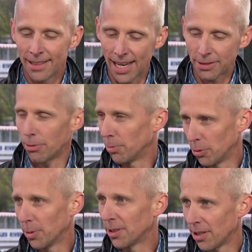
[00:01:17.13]
That's what
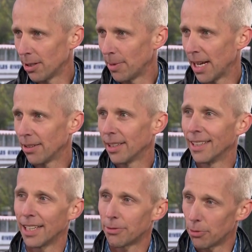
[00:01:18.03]
Bluebird's all about,
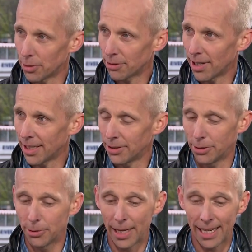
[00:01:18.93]
and that's what we're trying to
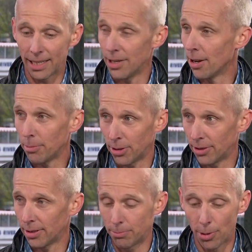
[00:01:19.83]
do, and a number of
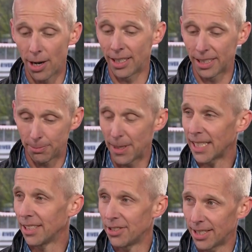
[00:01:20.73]
the, broadly
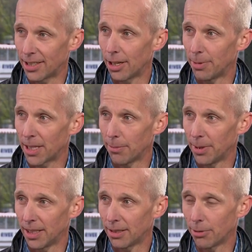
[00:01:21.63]
speaking, gene therapy
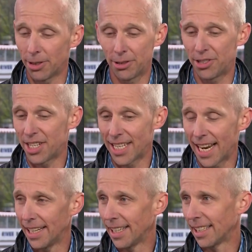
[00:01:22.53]
companies, whether it's gene
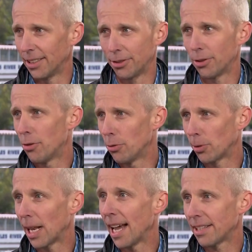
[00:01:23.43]
editing, and there's a whole
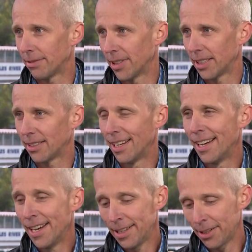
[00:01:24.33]
class of us
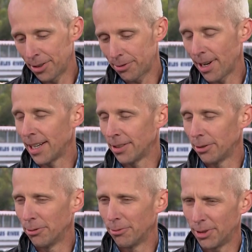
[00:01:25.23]
that are trying
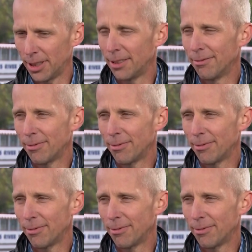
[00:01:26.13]
to really